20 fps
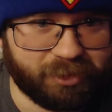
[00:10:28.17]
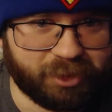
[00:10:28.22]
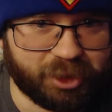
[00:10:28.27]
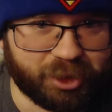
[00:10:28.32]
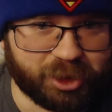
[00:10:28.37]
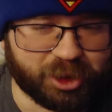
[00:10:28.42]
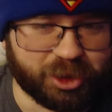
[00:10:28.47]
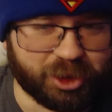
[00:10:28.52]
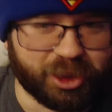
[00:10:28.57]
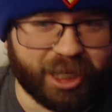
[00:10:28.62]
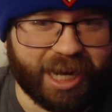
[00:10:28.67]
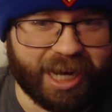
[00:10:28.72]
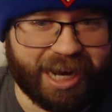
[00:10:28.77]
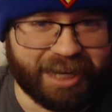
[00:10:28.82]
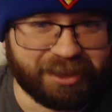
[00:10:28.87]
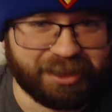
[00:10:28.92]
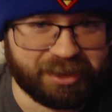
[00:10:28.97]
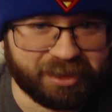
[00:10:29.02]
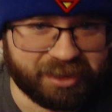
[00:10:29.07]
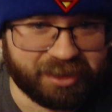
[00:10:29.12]

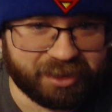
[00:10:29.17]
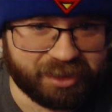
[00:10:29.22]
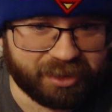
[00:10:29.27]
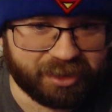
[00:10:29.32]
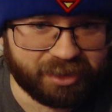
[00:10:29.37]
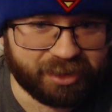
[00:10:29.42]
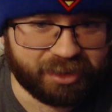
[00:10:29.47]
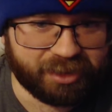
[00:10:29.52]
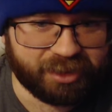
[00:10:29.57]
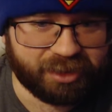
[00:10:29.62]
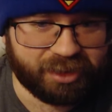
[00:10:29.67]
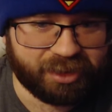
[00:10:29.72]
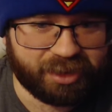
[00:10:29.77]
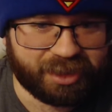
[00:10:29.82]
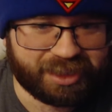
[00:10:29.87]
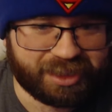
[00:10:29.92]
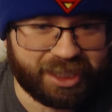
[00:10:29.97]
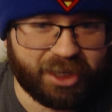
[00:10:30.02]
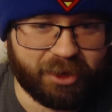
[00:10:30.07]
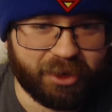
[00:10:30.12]
Shit.
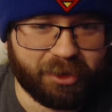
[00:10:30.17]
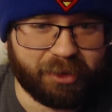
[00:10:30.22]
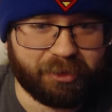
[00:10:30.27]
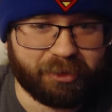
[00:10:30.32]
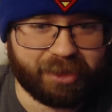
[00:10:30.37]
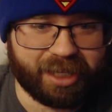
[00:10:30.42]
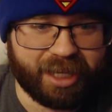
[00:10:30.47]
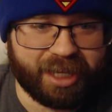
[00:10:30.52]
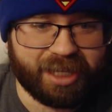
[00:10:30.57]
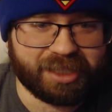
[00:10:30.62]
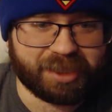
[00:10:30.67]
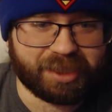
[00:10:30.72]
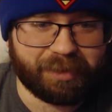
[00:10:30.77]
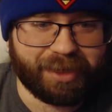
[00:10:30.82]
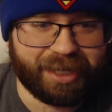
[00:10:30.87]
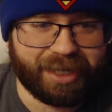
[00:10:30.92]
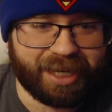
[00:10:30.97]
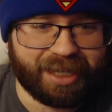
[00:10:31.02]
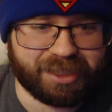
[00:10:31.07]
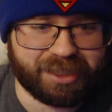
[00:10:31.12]
They see who he really is. I
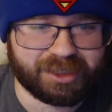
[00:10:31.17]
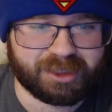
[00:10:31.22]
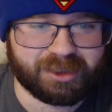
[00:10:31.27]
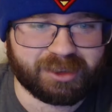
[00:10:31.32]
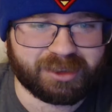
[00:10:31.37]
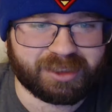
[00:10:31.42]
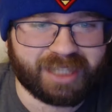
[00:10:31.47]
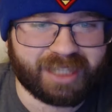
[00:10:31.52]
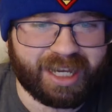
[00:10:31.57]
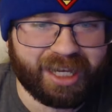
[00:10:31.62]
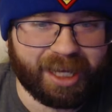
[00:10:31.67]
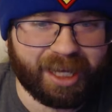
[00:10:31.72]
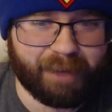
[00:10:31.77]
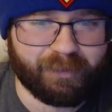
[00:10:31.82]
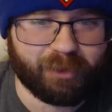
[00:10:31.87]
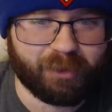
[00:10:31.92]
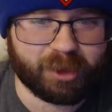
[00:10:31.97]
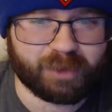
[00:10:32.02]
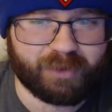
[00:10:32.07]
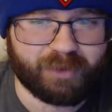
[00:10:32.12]
mean, he's standing
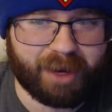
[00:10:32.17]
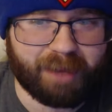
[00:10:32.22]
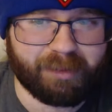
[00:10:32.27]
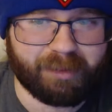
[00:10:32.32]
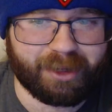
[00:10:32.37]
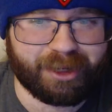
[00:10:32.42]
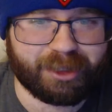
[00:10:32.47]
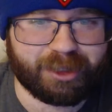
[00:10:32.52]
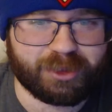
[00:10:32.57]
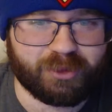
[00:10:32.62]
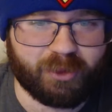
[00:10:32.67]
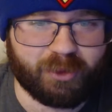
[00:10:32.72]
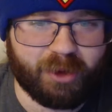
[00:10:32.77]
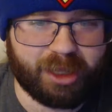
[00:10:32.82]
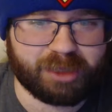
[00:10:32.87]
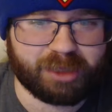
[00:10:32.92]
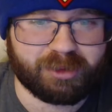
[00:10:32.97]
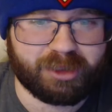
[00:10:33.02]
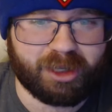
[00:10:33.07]
up for his family and his friends.